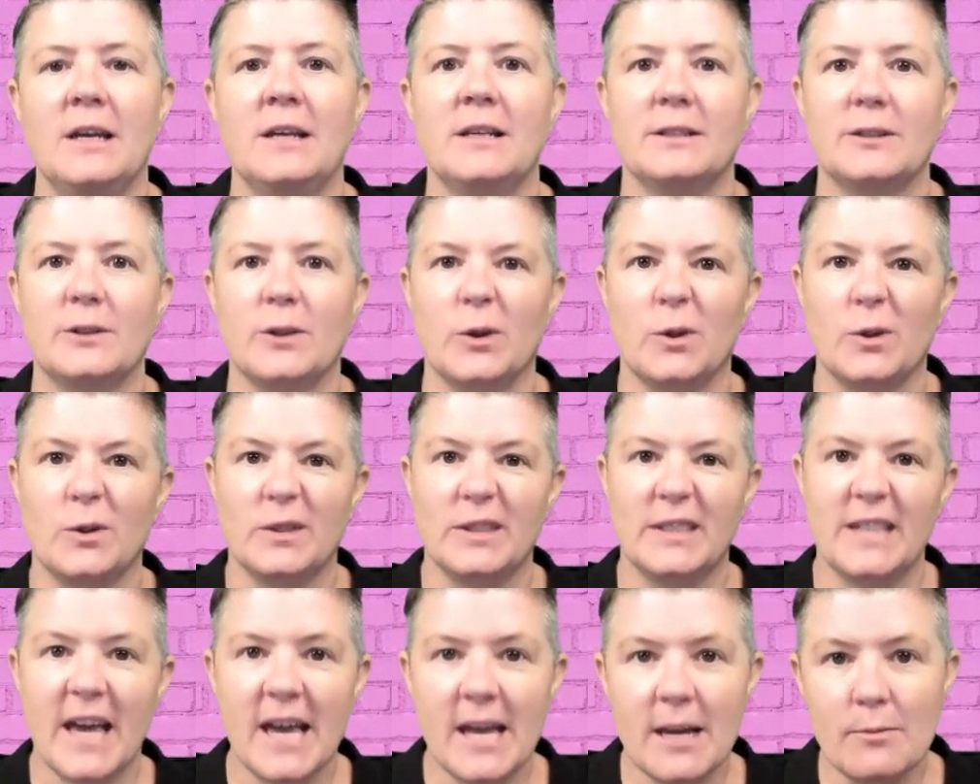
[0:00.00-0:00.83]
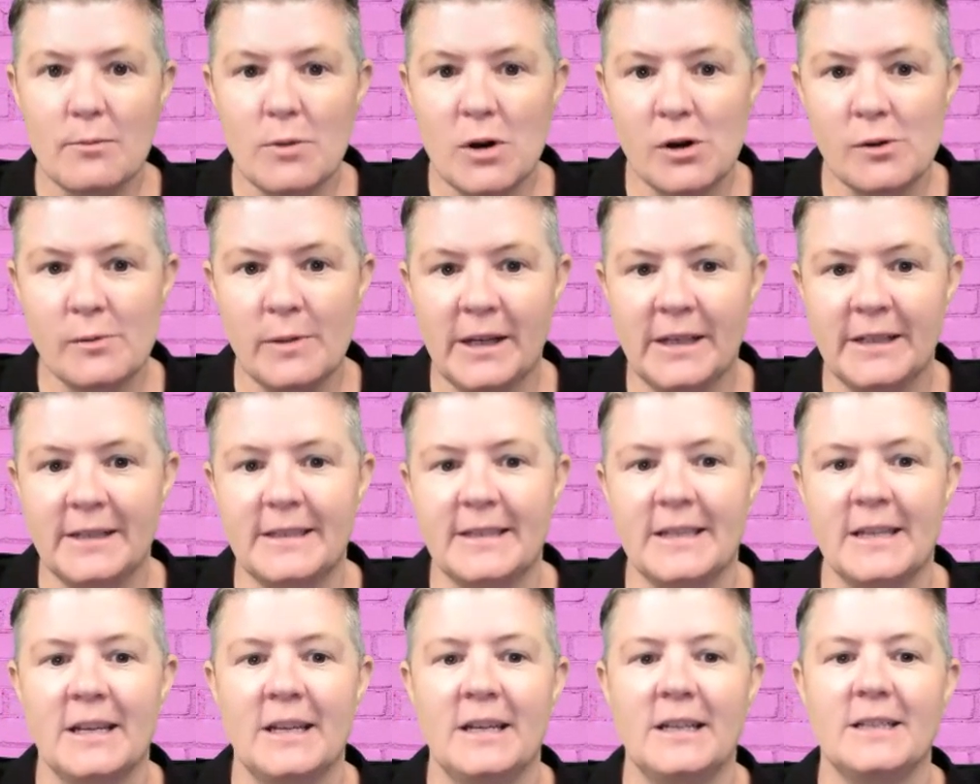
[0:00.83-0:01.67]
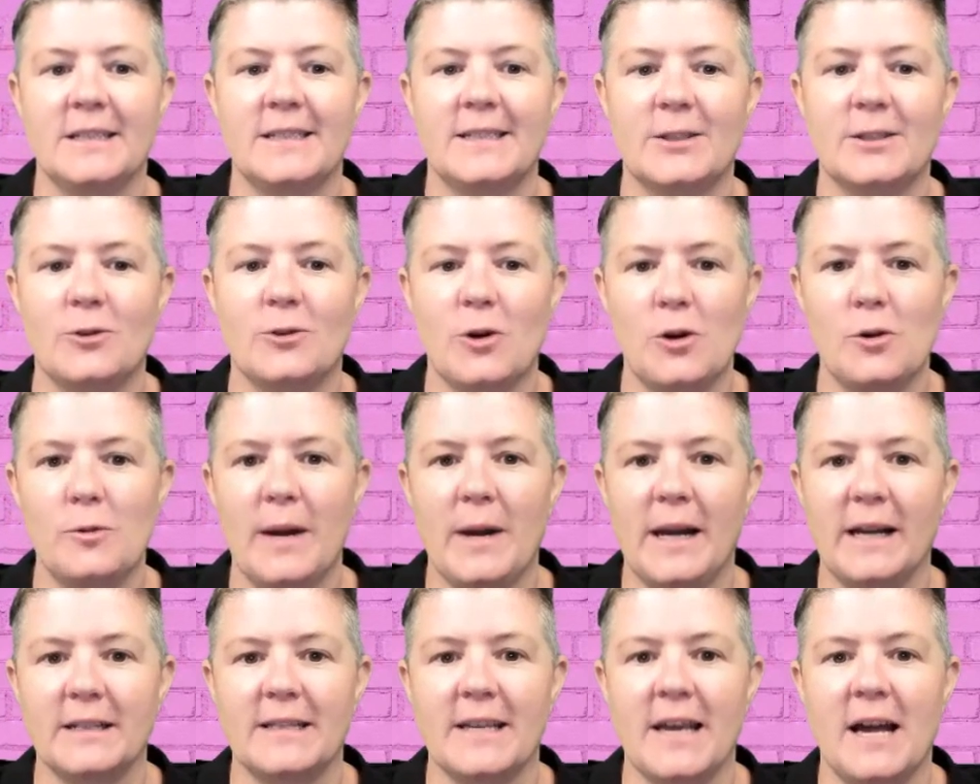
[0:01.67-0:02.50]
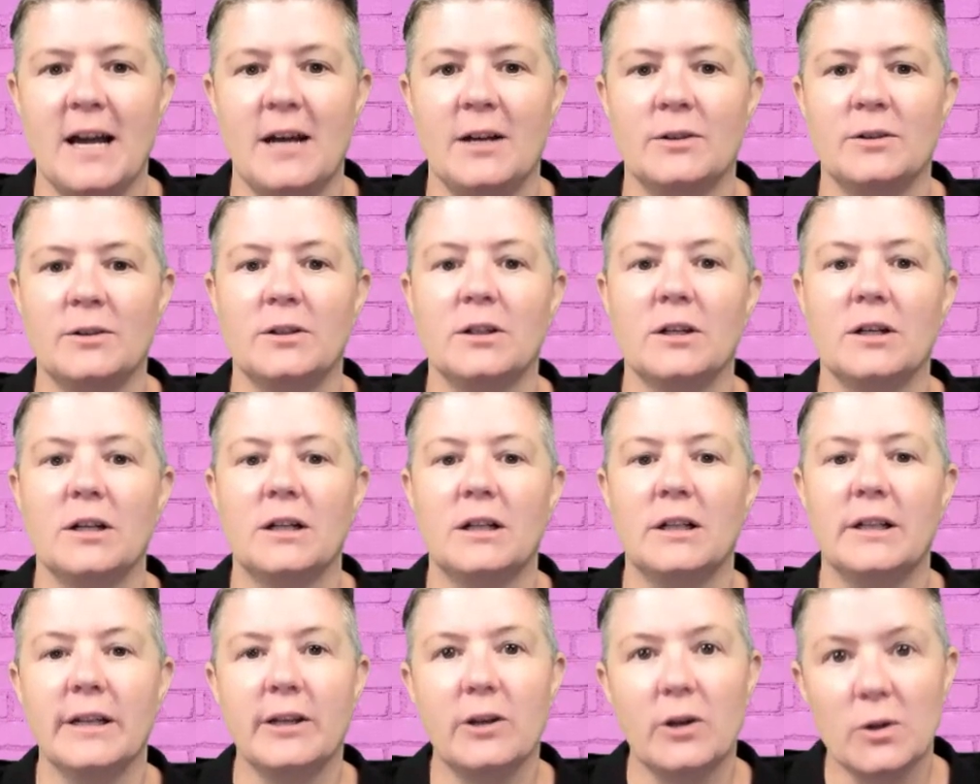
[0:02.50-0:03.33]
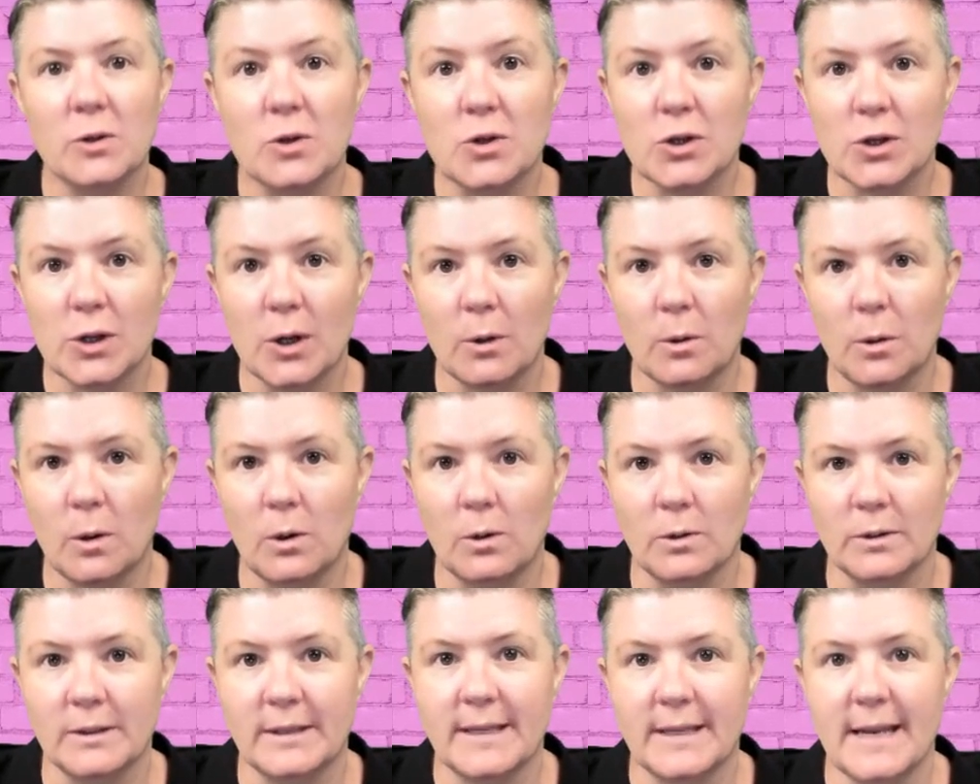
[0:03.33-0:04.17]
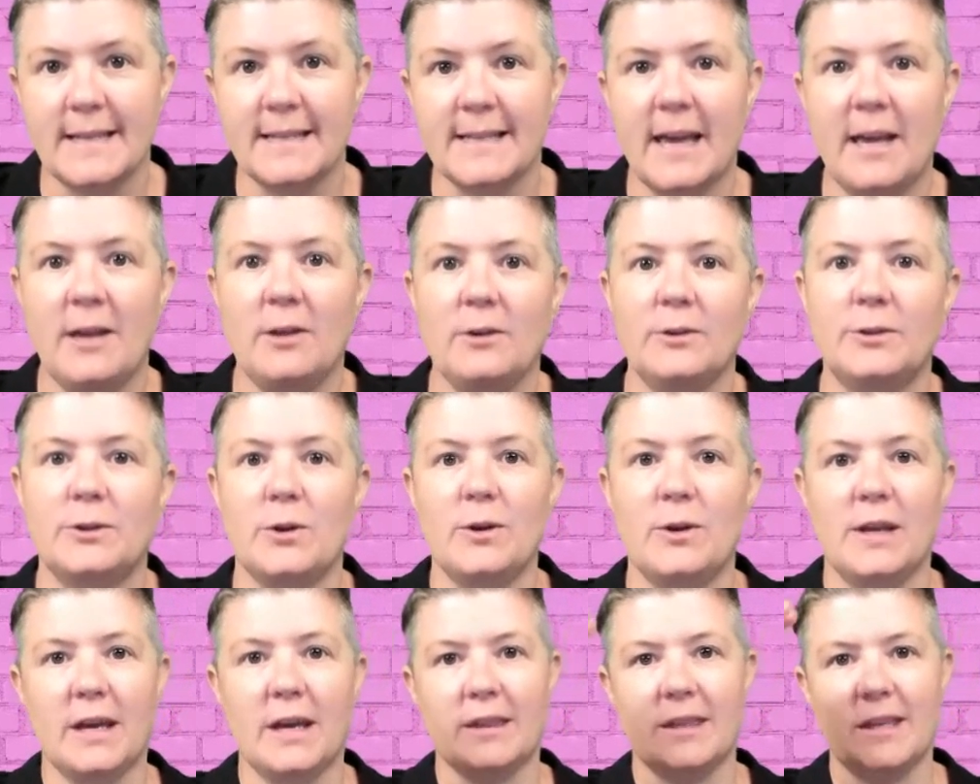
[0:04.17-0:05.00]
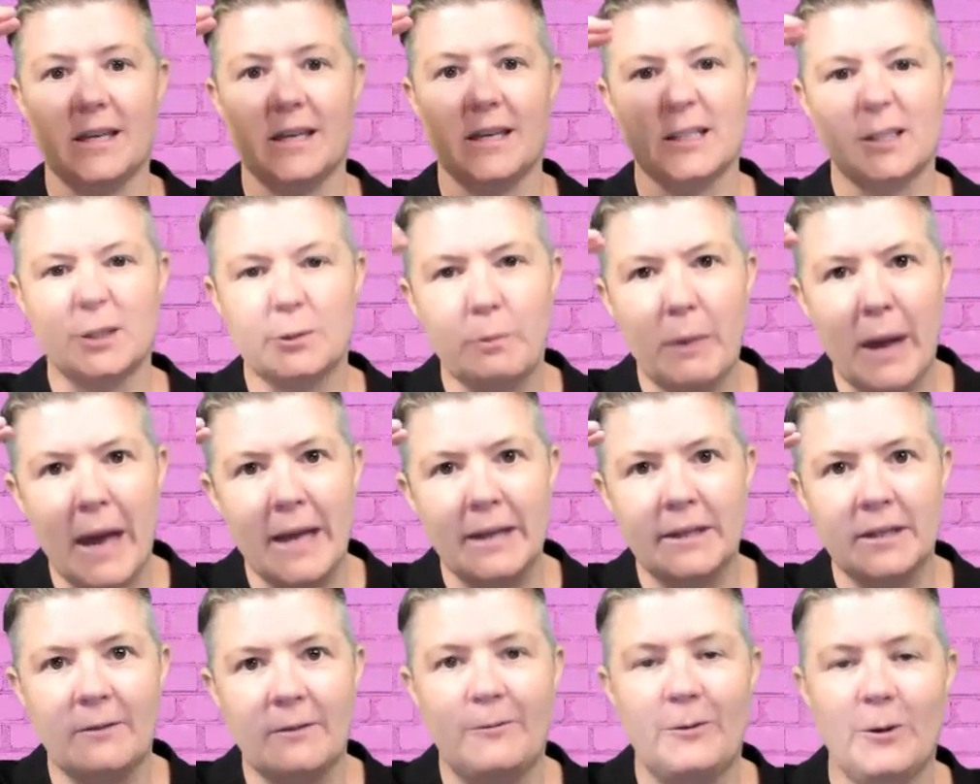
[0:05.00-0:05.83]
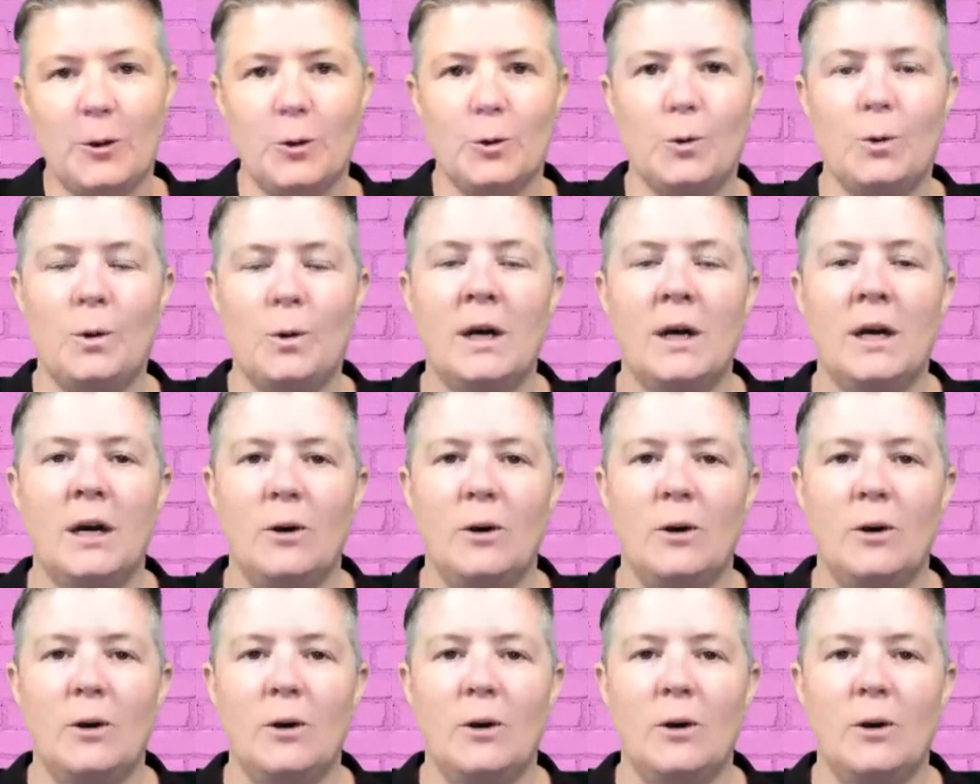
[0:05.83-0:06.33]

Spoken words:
So take a moment, scroll back down, click on show all details so you get the expanded view.